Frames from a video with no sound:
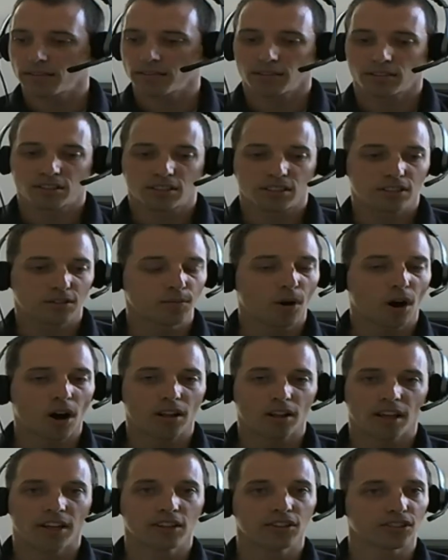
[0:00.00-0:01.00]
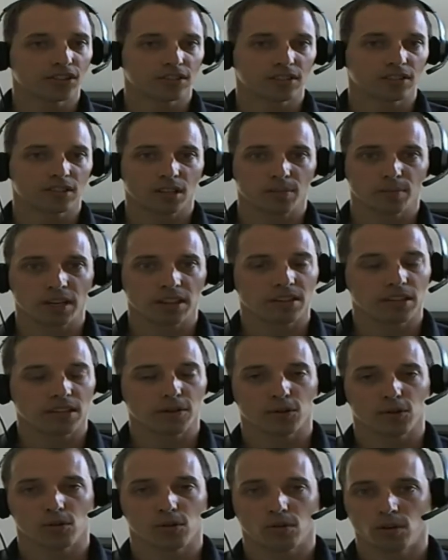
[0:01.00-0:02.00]
small edges can make the
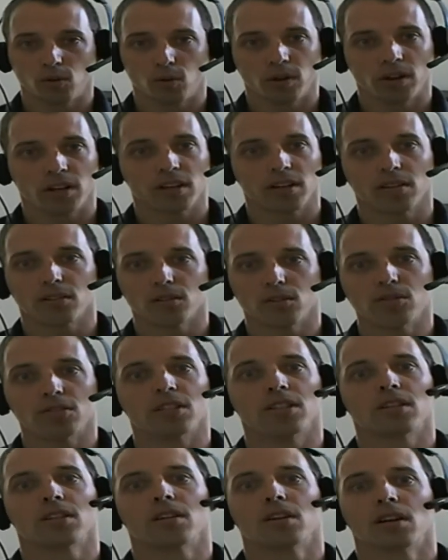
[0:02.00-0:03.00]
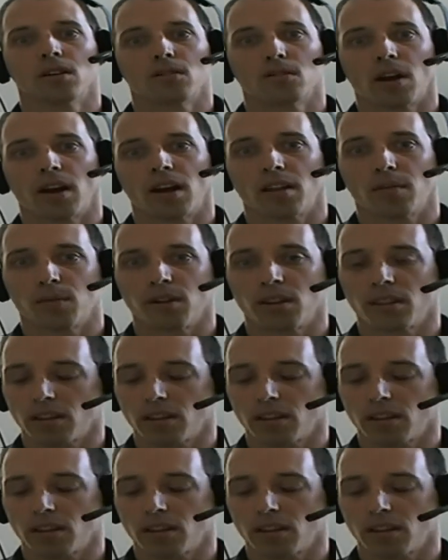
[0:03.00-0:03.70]
difference between winning and losing, right? I mean,